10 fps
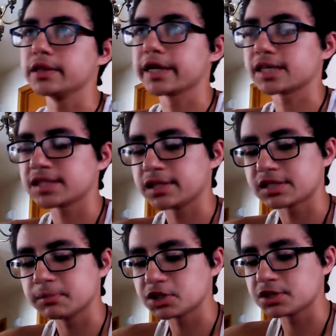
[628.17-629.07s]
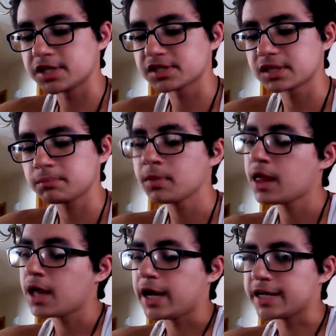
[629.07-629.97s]
Like I said, in the submission system,
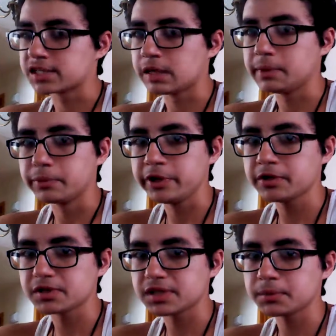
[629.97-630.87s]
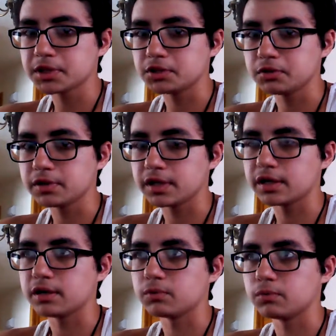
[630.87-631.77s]
it's going to be really interesting what they
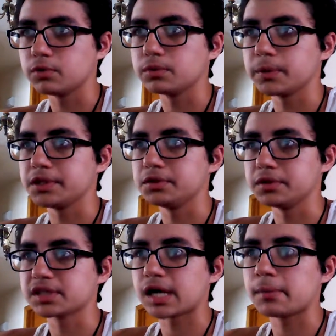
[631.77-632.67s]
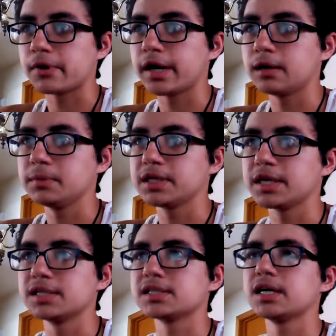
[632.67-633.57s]
do this time around,
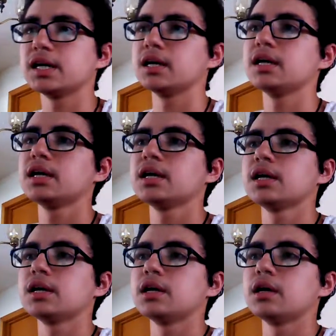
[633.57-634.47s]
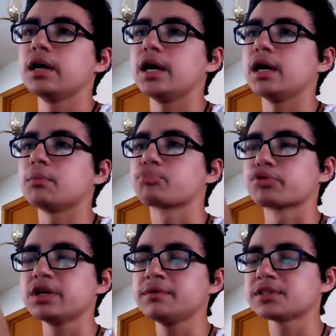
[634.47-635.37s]
because
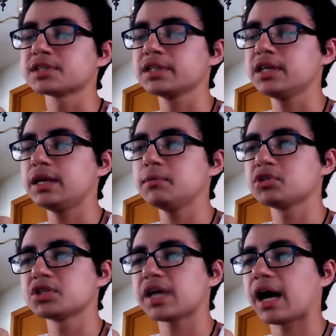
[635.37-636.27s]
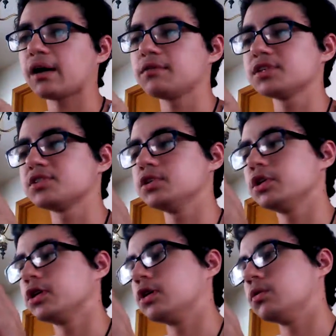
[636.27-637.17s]
previously they would just have us,
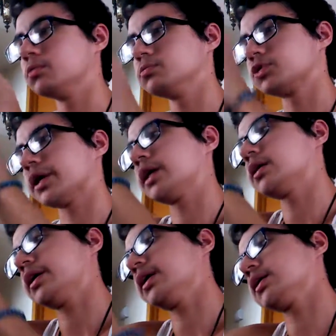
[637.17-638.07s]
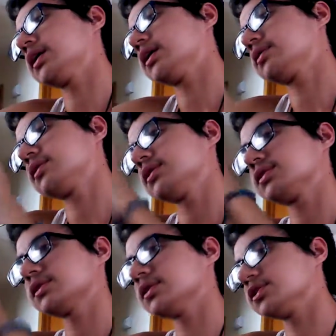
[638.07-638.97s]
try to get
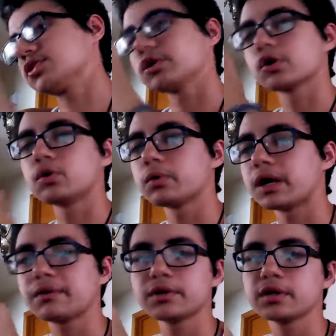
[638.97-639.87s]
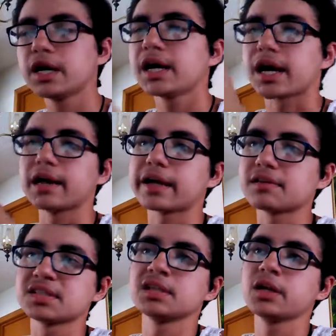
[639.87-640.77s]
this in the circle or whatever, kind of like
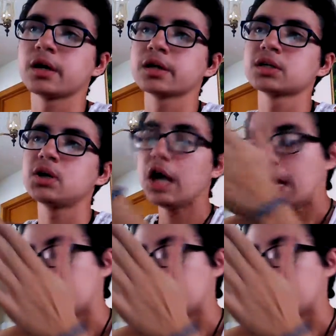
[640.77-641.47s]
I said in the article.